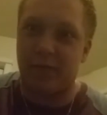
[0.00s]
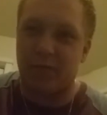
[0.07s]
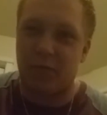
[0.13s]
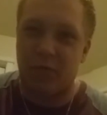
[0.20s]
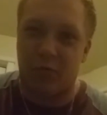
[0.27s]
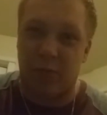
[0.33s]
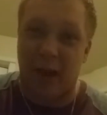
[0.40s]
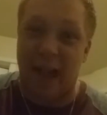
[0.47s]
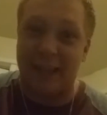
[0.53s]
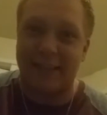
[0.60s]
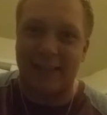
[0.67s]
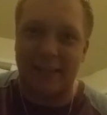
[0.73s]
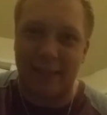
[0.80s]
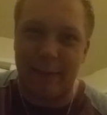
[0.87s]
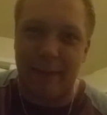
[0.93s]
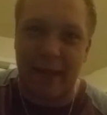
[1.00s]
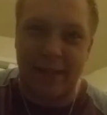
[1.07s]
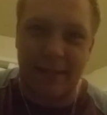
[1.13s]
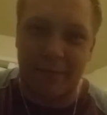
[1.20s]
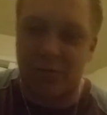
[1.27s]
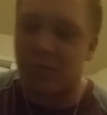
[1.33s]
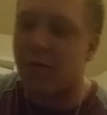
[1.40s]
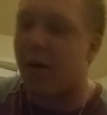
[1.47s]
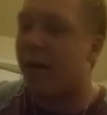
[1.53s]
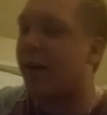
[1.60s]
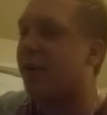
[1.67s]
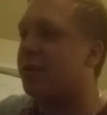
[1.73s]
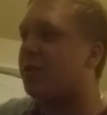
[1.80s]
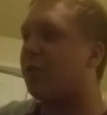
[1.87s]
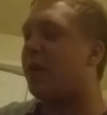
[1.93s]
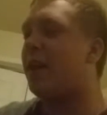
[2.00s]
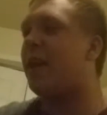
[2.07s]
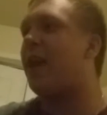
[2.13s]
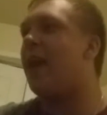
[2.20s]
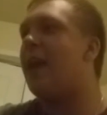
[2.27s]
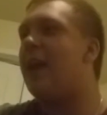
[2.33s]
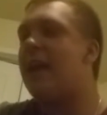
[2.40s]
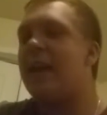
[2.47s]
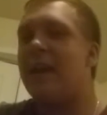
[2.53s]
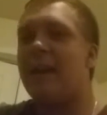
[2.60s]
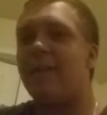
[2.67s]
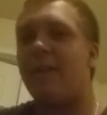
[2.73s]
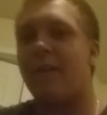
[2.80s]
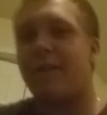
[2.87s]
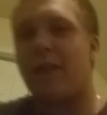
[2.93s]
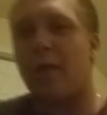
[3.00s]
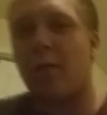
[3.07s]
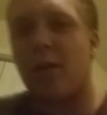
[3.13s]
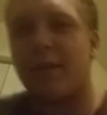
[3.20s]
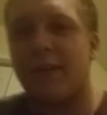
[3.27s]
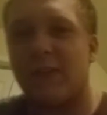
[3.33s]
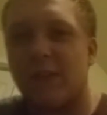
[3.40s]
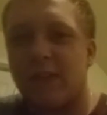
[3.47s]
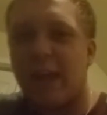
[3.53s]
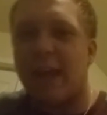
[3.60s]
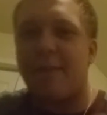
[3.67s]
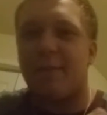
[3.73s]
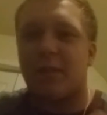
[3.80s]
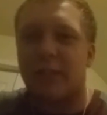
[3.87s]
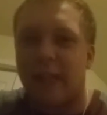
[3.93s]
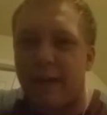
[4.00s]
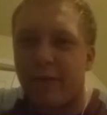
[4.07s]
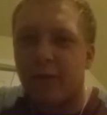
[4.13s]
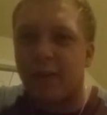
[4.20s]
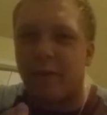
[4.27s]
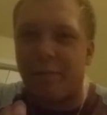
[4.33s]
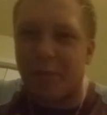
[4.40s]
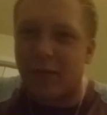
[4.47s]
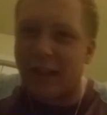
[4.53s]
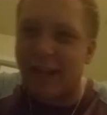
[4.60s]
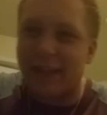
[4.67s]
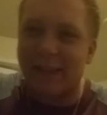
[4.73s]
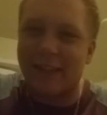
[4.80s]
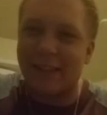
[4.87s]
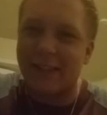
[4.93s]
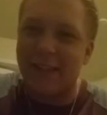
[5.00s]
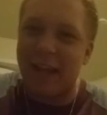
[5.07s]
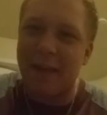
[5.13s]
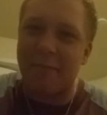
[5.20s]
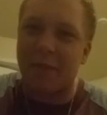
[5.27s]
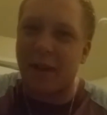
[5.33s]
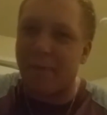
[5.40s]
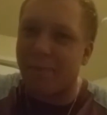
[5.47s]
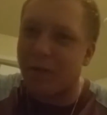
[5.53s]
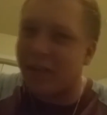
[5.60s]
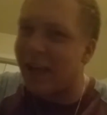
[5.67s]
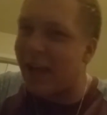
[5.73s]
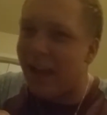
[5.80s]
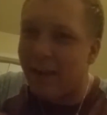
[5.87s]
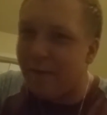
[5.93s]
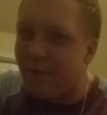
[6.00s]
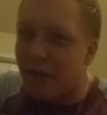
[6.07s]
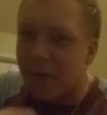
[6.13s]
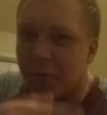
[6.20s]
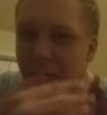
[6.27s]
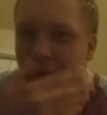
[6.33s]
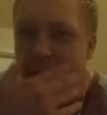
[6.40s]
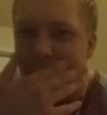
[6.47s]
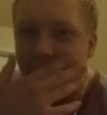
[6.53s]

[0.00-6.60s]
drastically makes him stronger. So like even if they were on the same level of play, like the same like playing field,